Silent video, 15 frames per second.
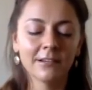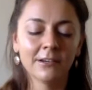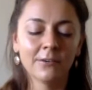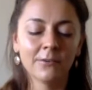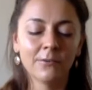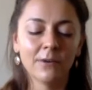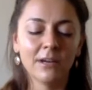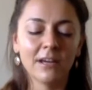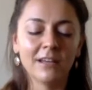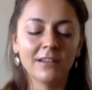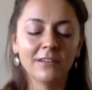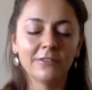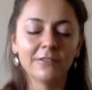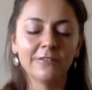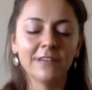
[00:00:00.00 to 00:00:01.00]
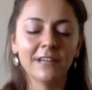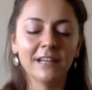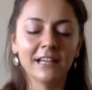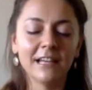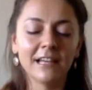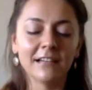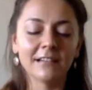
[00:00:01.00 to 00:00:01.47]
When you're
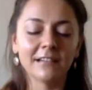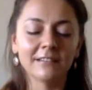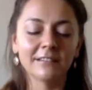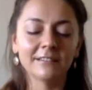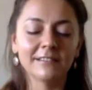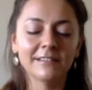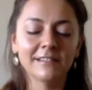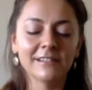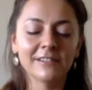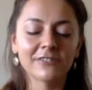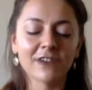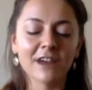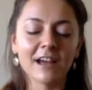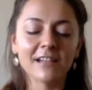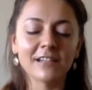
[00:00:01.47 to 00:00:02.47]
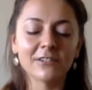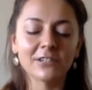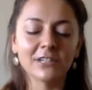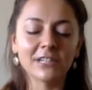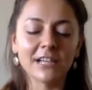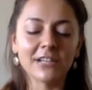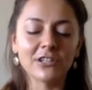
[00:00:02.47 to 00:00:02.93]
feeling stress or
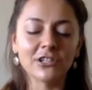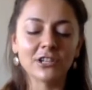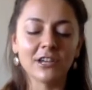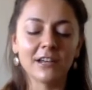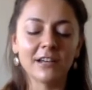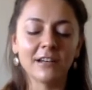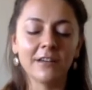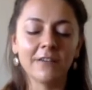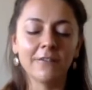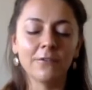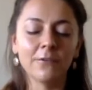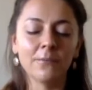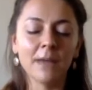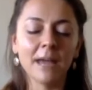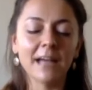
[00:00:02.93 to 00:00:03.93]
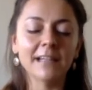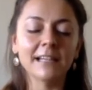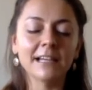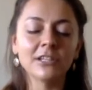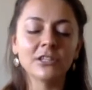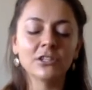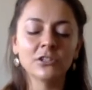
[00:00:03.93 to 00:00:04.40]
tension, if you pay
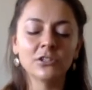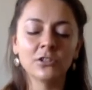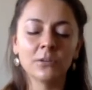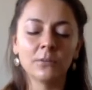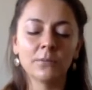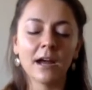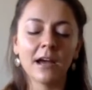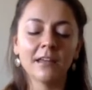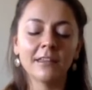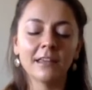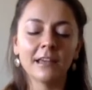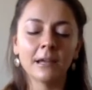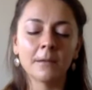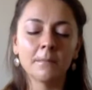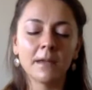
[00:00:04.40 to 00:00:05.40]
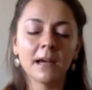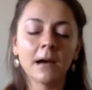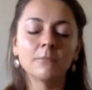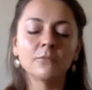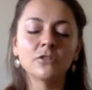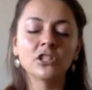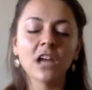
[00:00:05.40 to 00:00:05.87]
attention to your breath, it can
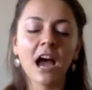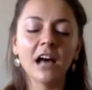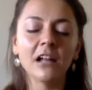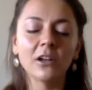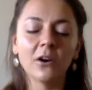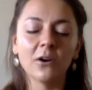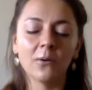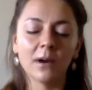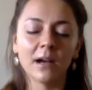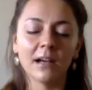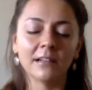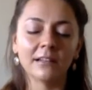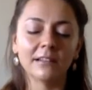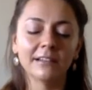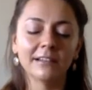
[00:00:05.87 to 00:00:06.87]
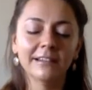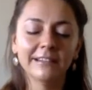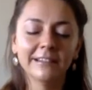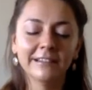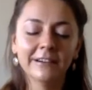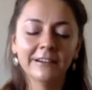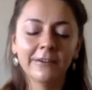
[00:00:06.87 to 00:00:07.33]
become shallow and
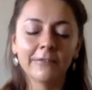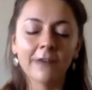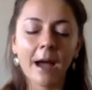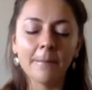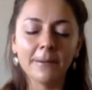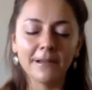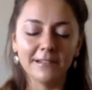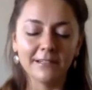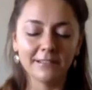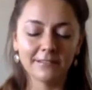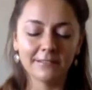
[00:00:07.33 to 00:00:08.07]
rapid.